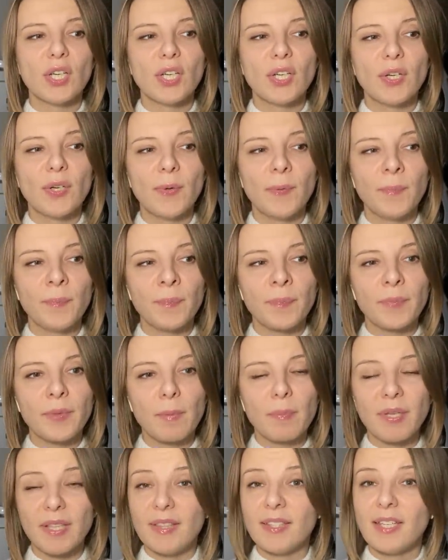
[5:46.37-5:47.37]
um,
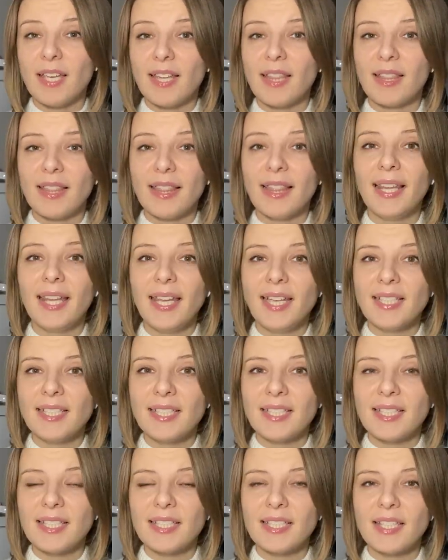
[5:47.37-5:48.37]
but at
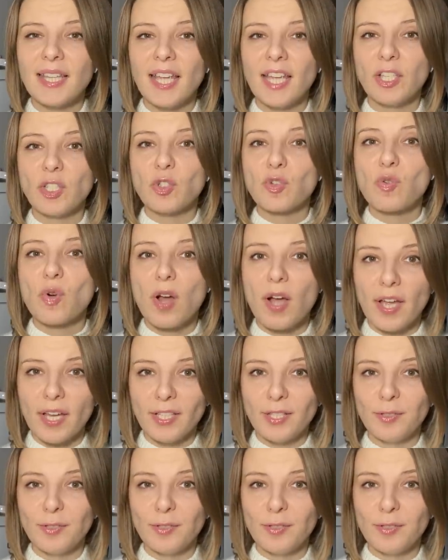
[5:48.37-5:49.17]
least they try